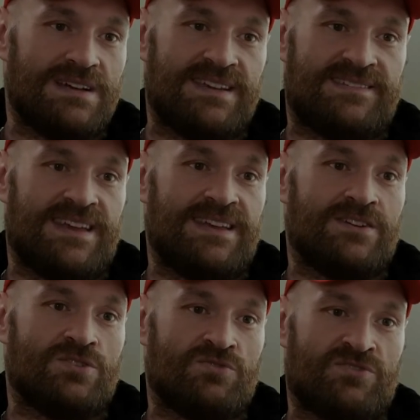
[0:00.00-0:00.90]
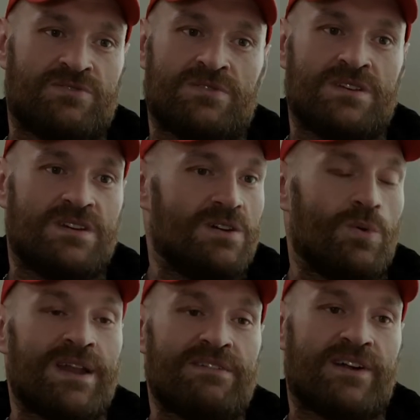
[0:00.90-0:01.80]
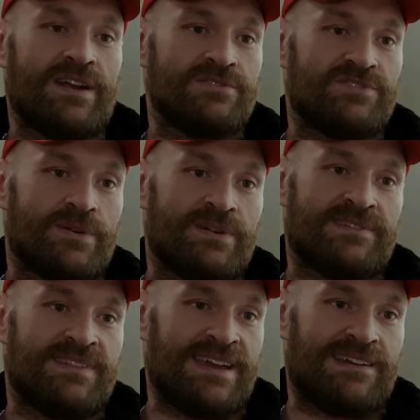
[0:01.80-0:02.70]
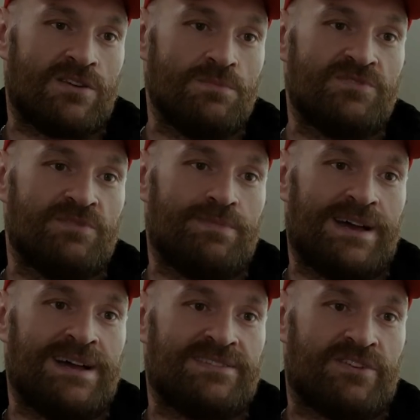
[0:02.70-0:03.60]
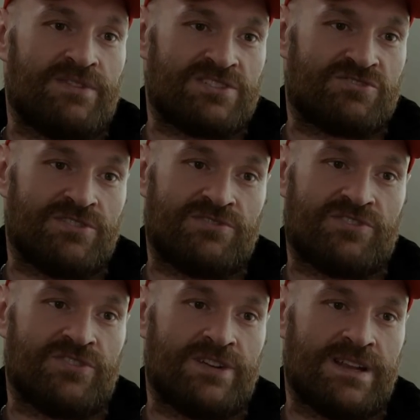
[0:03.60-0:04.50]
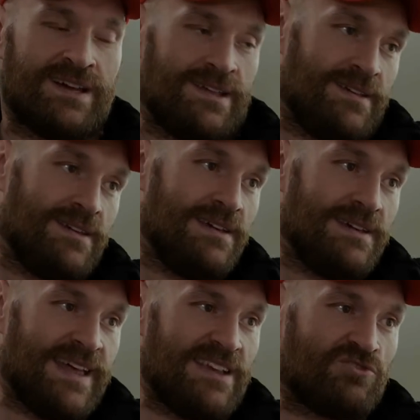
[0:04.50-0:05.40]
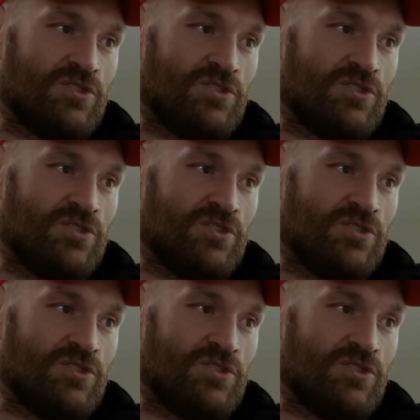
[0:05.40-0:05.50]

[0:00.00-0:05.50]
Casinos and whatever else there is. Nightclubs and bars and restaurants and all that. That's